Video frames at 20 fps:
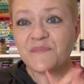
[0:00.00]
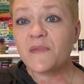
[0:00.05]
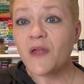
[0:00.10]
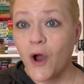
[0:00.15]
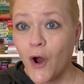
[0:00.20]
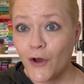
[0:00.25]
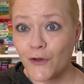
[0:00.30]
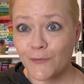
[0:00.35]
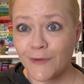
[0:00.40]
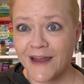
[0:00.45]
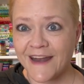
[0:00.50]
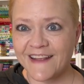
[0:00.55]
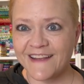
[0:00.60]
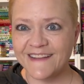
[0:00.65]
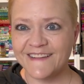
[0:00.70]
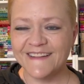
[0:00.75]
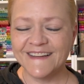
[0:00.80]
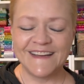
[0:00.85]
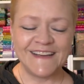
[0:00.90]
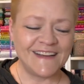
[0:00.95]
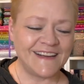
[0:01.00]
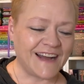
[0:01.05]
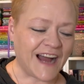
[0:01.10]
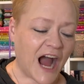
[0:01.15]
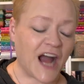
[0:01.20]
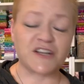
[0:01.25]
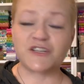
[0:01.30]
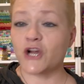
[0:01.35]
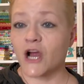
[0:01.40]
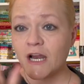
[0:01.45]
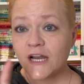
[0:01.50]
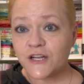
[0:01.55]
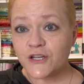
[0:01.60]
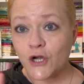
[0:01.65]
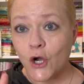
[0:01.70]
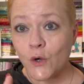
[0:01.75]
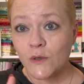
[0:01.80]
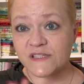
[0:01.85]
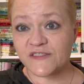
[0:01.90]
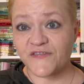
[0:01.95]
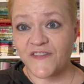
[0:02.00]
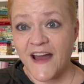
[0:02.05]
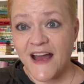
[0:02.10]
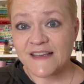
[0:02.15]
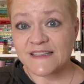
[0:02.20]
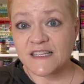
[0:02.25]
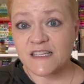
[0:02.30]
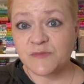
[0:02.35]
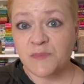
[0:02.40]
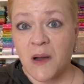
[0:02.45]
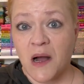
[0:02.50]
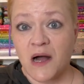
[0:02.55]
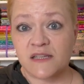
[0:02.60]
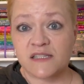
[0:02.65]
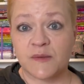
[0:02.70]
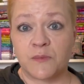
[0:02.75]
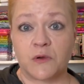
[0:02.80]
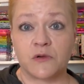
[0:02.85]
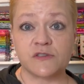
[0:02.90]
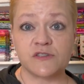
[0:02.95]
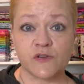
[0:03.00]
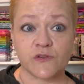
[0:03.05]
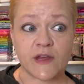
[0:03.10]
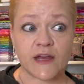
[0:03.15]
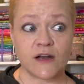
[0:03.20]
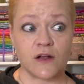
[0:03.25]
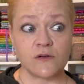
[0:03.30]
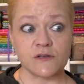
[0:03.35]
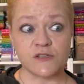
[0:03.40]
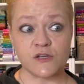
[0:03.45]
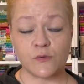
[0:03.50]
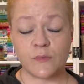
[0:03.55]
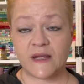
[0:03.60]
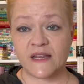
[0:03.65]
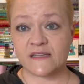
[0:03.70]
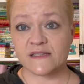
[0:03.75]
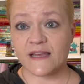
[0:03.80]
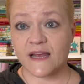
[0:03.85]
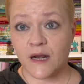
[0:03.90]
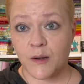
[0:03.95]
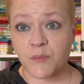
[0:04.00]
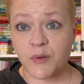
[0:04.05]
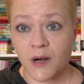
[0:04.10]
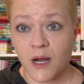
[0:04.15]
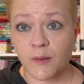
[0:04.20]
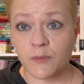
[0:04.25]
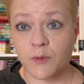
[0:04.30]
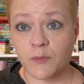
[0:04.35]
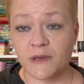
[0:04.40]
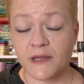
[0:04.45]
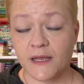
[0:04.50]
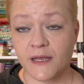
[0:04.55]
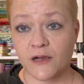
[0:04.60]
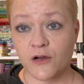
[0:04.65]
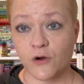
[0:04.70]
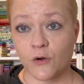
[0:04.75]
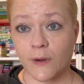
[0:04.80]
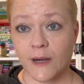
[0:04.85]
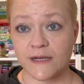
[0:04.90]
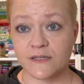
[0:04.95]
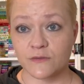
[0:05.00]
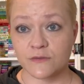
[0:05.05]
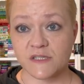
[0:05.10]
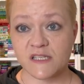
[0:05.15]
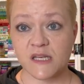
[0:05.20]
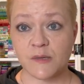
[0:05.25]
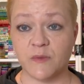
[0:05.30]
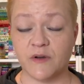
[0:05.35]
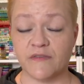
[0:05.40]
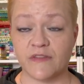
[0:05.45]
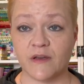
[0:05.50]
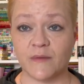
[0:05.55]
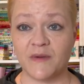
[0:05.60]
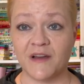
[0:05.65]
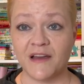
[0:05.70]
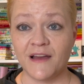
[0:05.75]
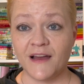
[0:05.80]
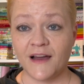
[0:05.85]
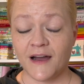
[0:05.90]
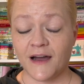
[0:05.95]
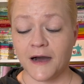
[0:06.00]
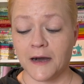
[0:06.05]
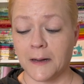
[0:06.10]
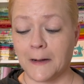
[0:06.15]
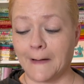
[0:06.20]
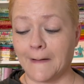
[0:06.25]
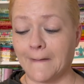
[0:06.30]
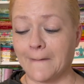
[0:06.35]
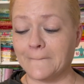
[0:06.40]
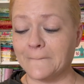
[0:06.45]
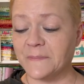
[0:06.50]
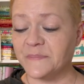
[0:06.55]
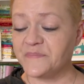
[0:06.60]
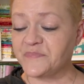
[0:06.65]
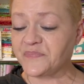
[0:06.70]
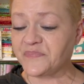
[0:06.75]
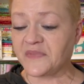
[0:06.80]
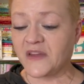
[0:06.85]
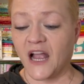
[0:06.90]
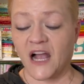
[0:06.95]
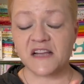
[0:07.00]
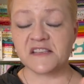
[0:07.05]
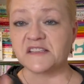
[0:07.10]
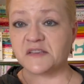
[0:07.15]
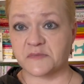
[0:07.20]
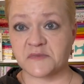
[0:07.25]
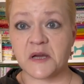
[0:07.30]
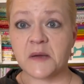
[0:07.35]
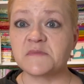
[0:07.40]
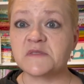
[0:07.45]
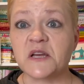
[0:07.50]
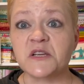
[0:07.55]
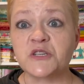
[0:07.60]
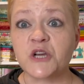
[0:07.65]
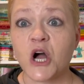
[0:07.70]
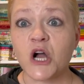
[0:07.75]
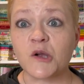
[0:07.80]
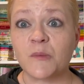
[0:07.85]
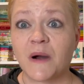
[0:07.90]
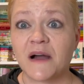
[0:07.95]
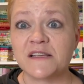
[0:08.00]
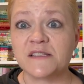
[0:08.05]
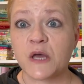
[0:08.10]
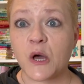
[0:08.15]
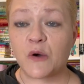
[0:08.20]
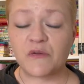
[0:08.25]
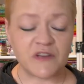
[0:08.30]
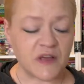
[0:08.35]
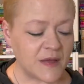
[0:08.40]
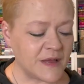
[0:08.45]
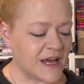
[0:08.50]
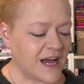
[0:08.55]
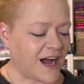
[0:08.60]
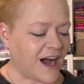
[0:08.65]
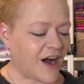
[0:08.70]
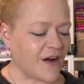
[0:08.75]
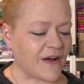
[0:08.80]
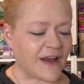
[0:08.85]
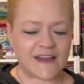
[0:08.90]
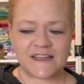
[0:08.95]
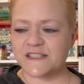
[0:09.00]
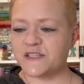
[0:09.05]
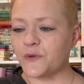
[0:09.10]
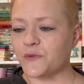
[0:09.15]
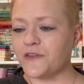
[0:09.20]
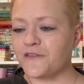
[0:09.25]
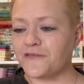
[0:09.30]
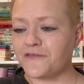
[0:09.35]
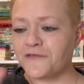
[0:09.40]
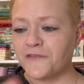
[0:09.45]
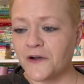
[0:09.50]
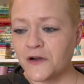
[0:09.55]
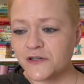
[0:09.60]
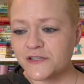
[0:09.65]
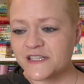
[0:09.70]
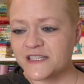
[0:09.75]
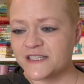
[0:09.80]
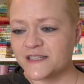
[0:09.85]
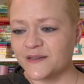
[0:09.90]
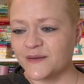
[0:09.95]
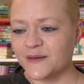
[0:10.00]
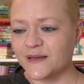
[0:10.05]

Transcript: Are you ready? I try to go as fast as possible. So that also means that I'm probably incorrect on some of them. Sometimes I shock myself. All right. So the first